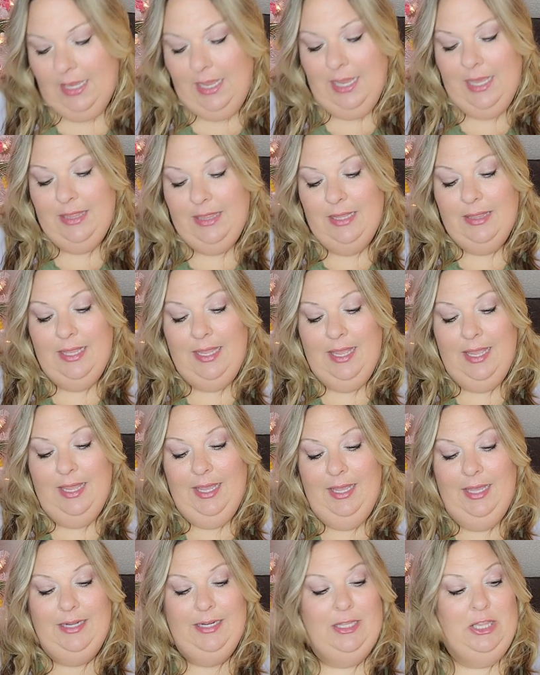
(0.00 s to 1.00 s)
And then they
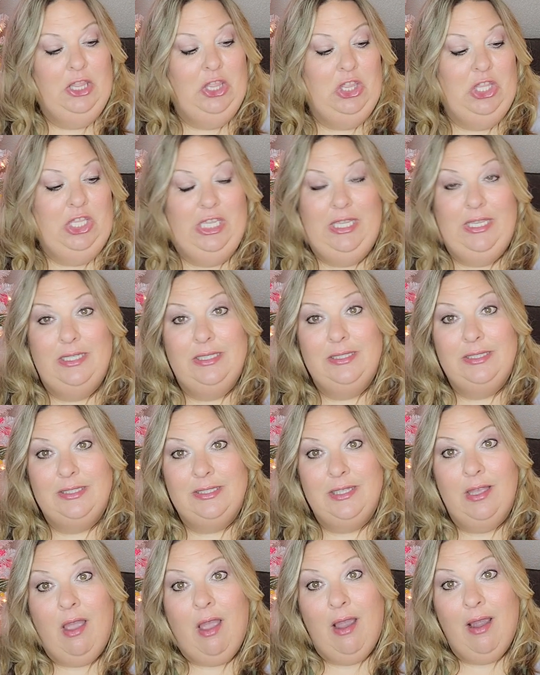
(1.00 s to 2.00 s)
had
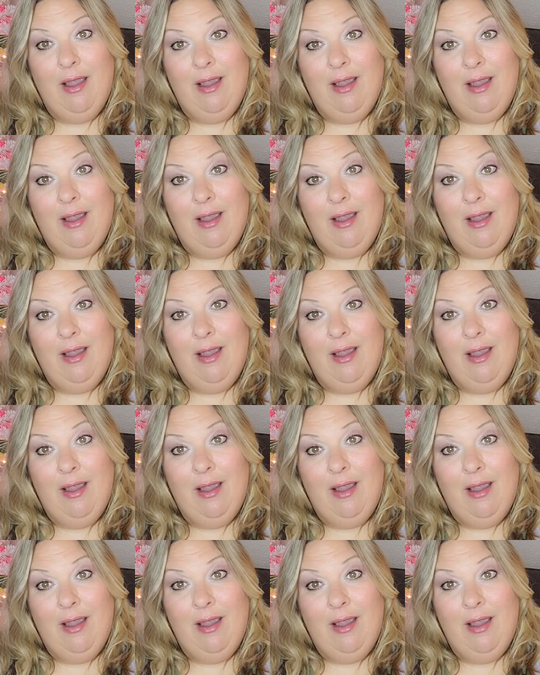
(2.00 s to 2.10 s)
these.